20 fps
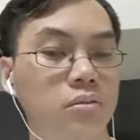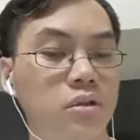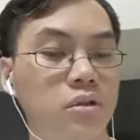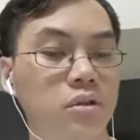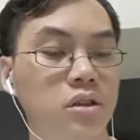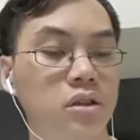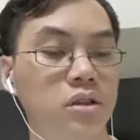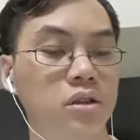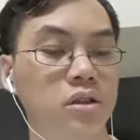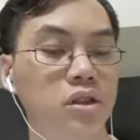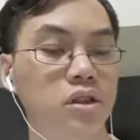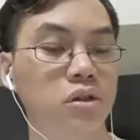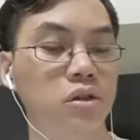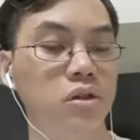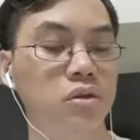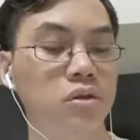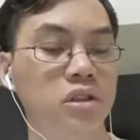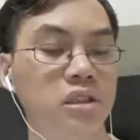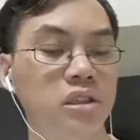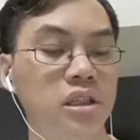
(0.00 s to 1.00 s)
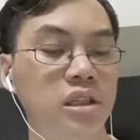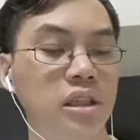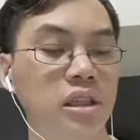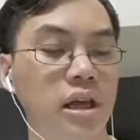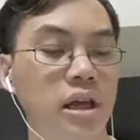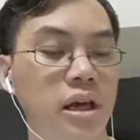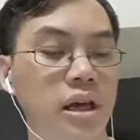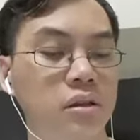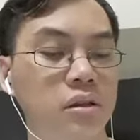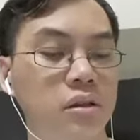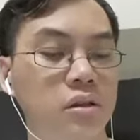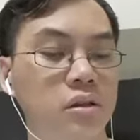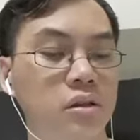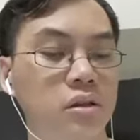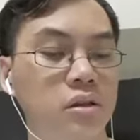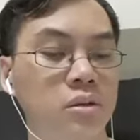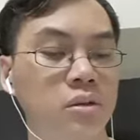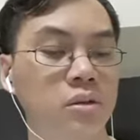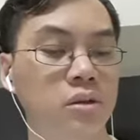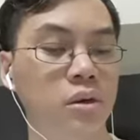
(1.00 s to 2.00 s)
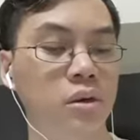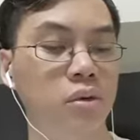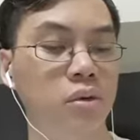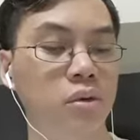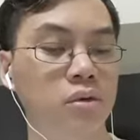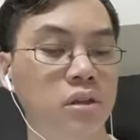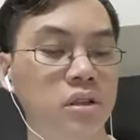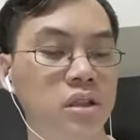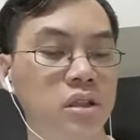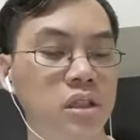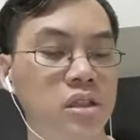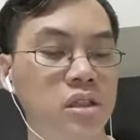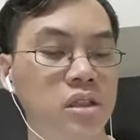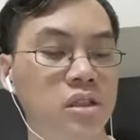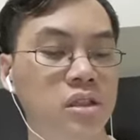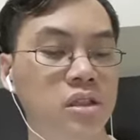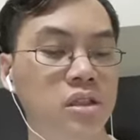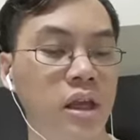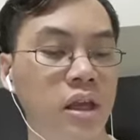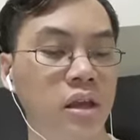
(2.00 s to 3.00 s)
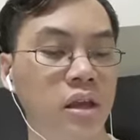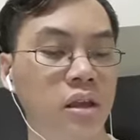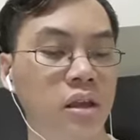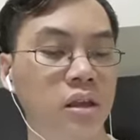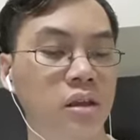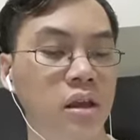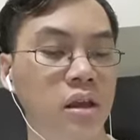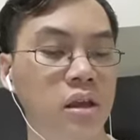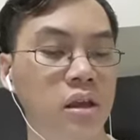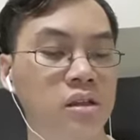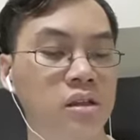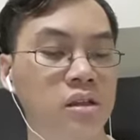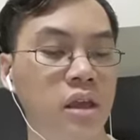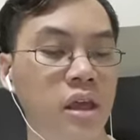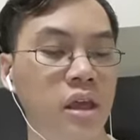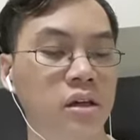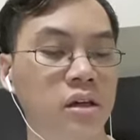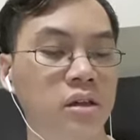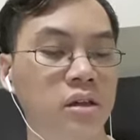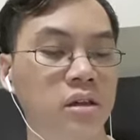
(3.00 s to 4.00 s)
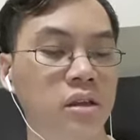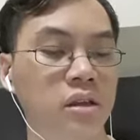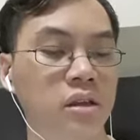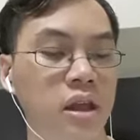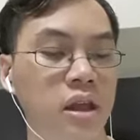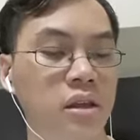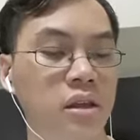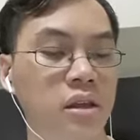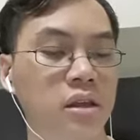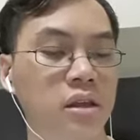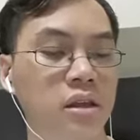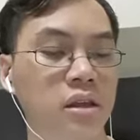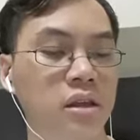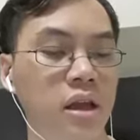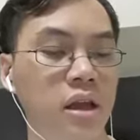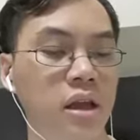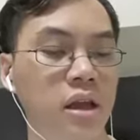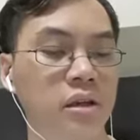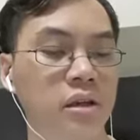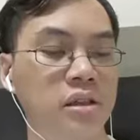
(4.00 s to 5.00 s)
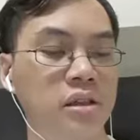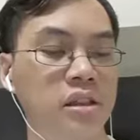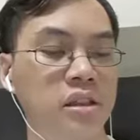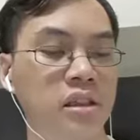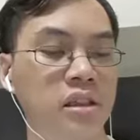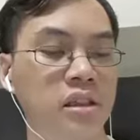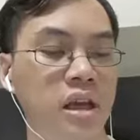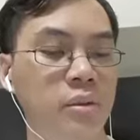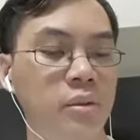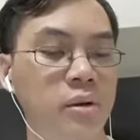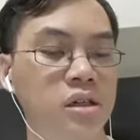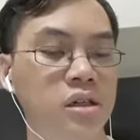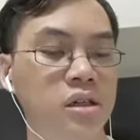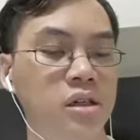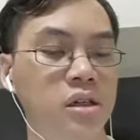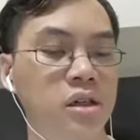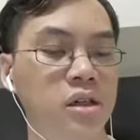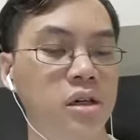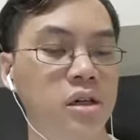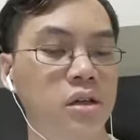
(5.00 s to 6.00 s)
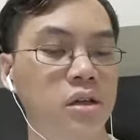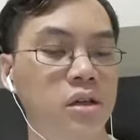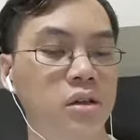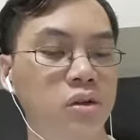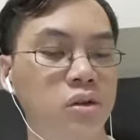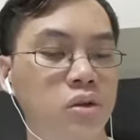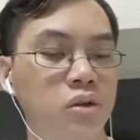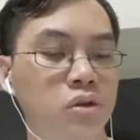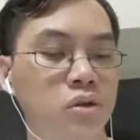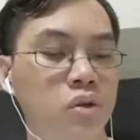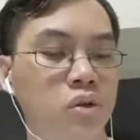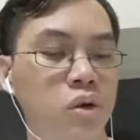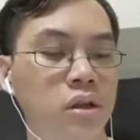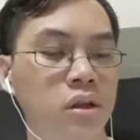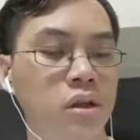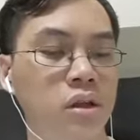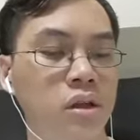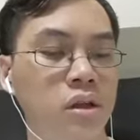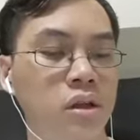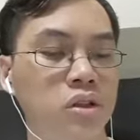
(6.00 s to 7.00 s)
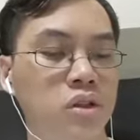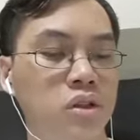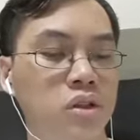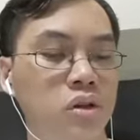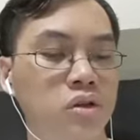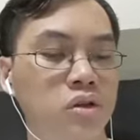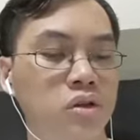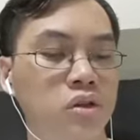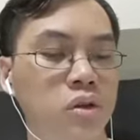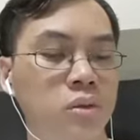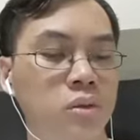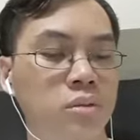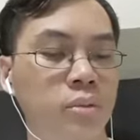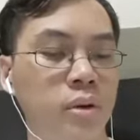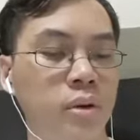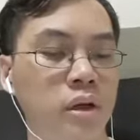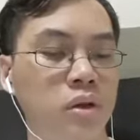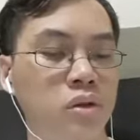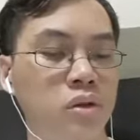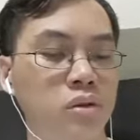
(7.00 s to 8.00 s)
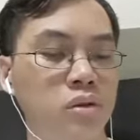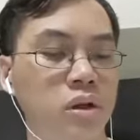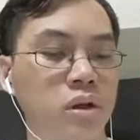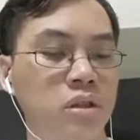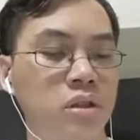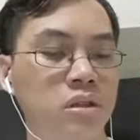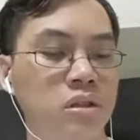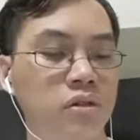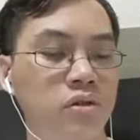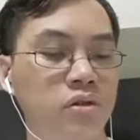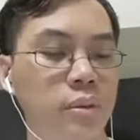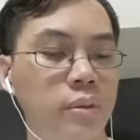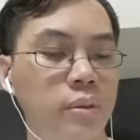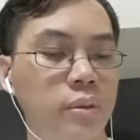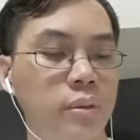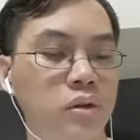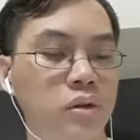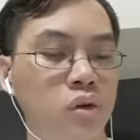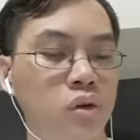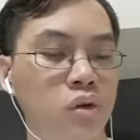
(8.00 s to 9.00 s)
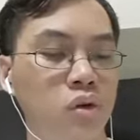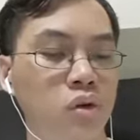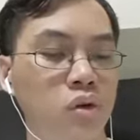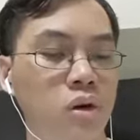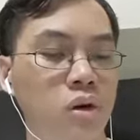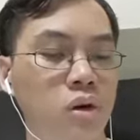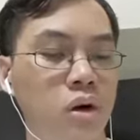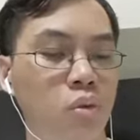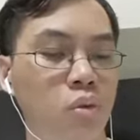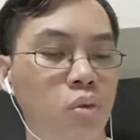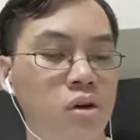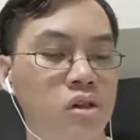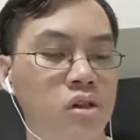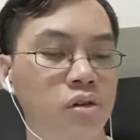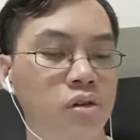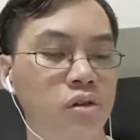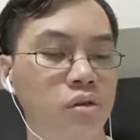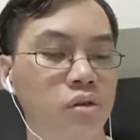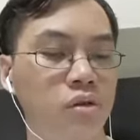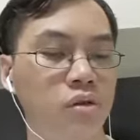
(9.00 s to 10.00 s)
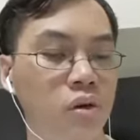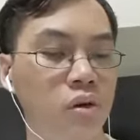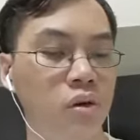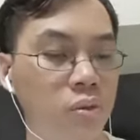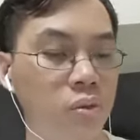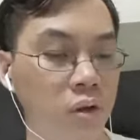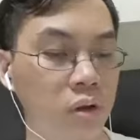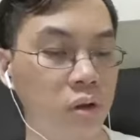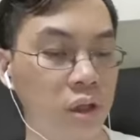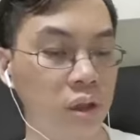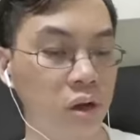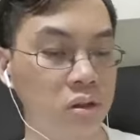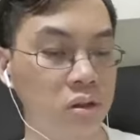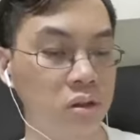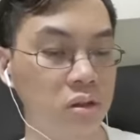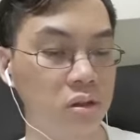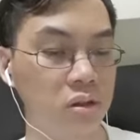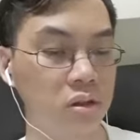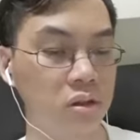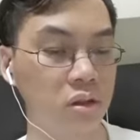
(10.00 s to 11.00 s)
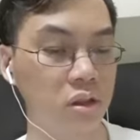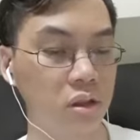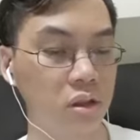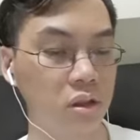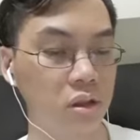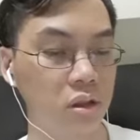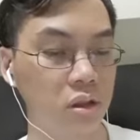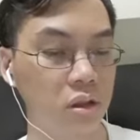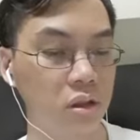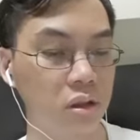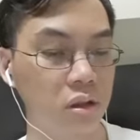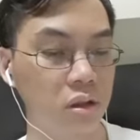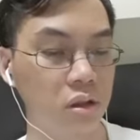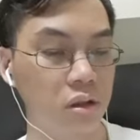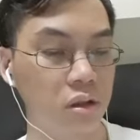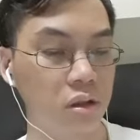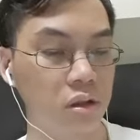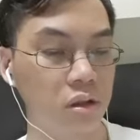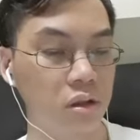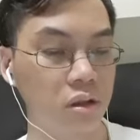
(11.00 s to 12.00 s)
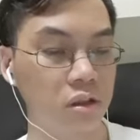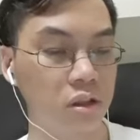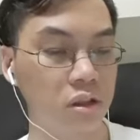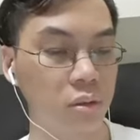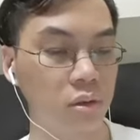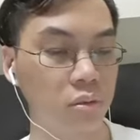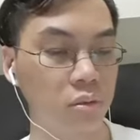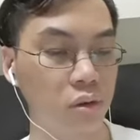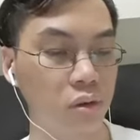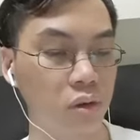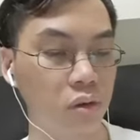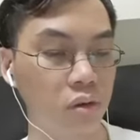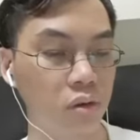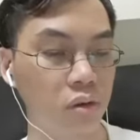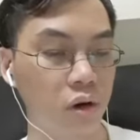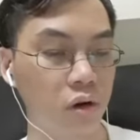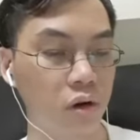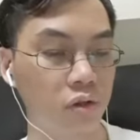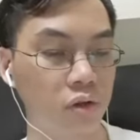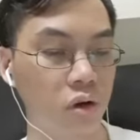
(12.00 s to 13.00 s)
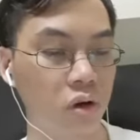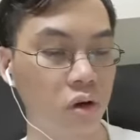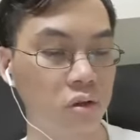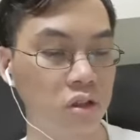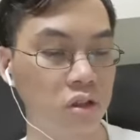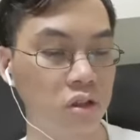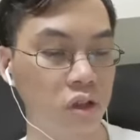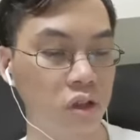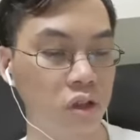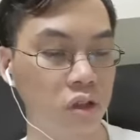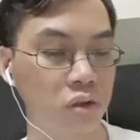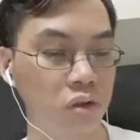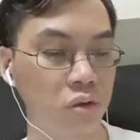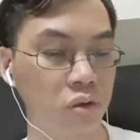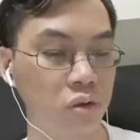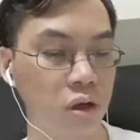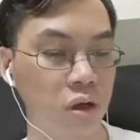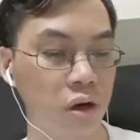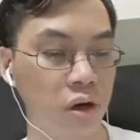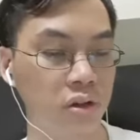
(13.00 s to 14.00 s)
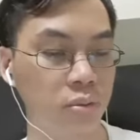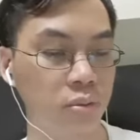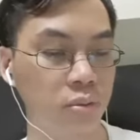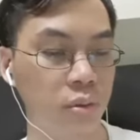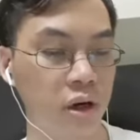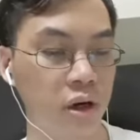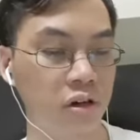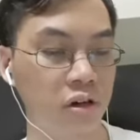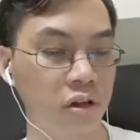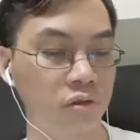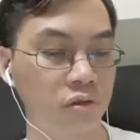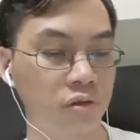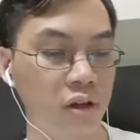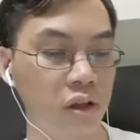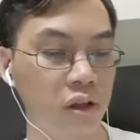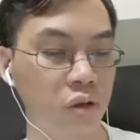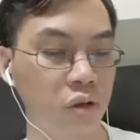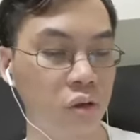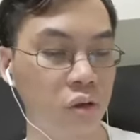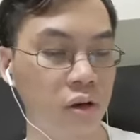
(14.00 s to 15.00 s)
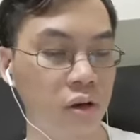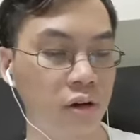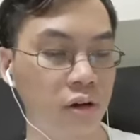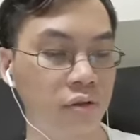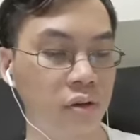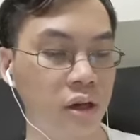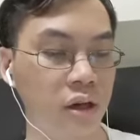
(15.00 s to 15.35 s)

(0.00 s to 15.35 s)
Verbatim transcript: 0 to 69. The ship's components each, tech, each take 10d10 bludgeoning damage. The crew's quality score drops by 2 as several members of the crew are washed overboard and lost. The ship is blown off course and struggles to recover its bearings, failing to cover any